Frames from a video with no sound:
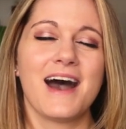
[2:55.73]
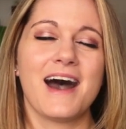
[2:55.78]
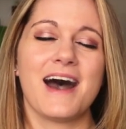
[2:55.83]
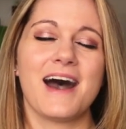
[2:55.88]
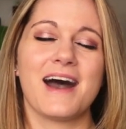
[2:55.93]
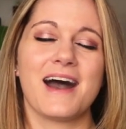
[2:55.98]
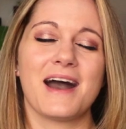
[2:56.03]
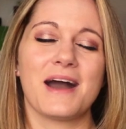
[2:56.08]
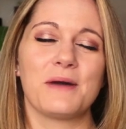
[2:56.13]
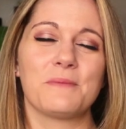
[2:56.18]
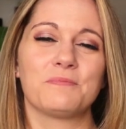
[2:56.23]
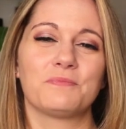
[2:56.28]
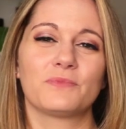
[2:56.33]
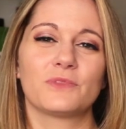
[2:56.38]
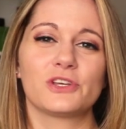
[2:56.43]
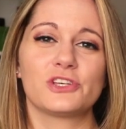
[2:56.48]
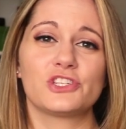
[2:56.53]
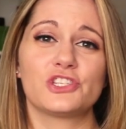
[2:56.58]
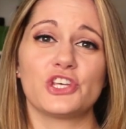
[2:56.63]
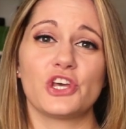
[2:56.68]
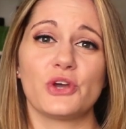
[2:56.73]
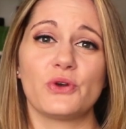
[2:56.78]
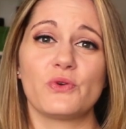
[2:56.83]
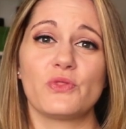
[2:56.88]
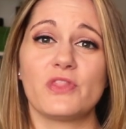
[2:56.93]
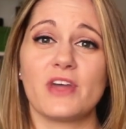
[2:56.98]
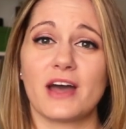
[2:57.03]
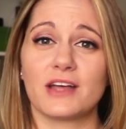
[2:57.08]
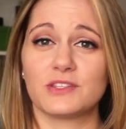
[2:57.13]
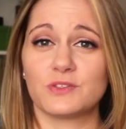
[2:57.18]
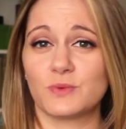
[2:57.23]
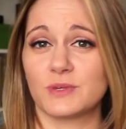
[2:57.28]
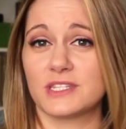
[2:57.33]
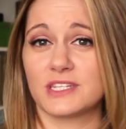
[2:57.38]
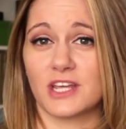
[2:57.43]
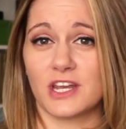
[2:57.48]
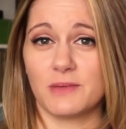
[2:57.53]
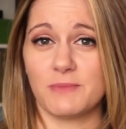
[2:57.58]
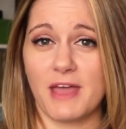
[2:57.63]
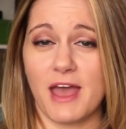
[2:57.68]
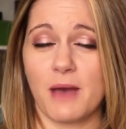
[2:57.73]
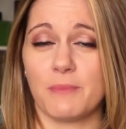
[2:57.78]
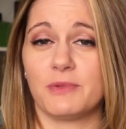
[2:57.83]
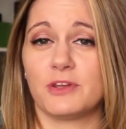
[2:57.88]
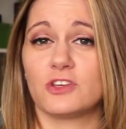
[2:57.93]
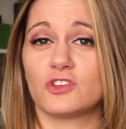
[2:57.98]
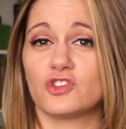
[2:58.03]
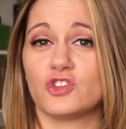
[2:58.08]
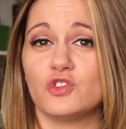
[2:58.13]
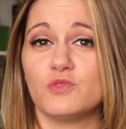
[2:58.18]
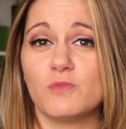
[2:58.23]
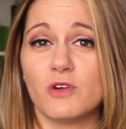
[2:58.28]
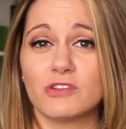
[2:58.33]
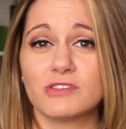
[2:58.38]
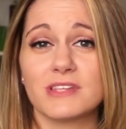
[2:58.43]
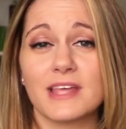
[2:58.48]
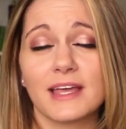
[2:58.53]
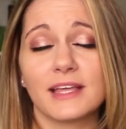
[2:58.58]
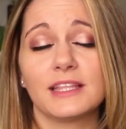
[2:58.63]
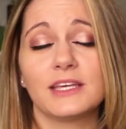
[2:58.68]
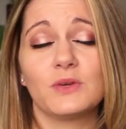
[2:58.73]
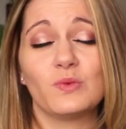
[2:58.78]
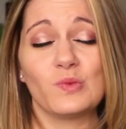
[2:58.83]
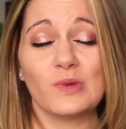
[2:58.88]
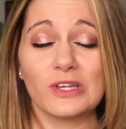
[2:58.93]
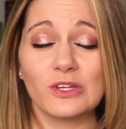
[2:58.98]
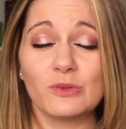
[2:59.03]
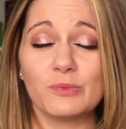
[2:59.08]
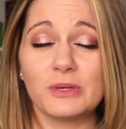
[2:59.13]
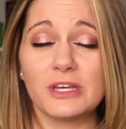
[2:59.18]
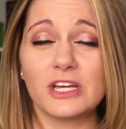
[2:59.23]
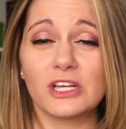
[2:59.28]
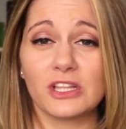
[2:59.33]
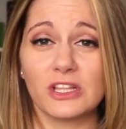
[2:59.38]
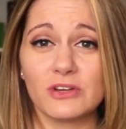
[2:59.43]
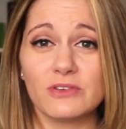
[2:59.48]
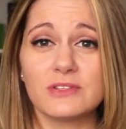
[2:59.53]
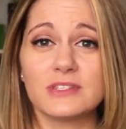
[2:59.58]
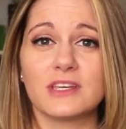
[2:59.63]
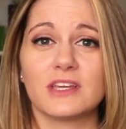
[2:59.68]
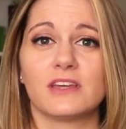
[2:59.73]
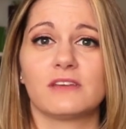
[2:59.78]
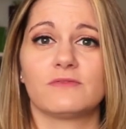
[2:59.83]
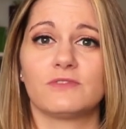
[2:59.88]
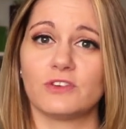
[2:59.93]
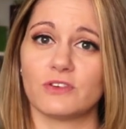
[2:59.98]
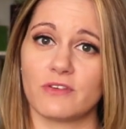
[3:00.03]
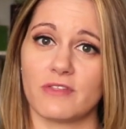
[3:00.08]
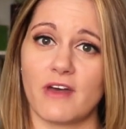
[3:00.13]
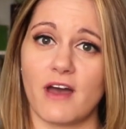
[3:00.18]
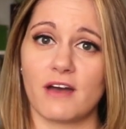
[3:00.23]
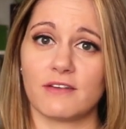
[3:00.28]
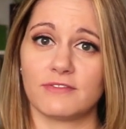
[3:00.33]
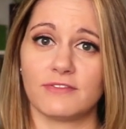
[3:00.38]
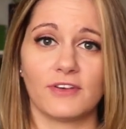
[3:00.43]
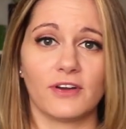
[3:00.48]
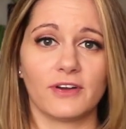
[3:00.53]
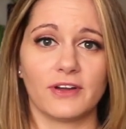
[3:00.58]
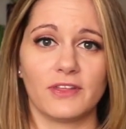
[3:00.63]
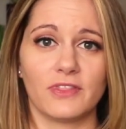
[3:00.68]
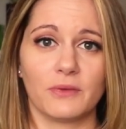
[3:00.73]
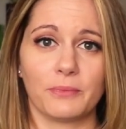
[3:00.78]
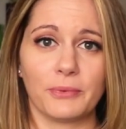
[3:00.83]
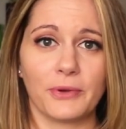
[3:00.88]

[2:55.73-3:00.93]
Um, so that's what's going to be happening. So you most likely will be closing if you're that far in the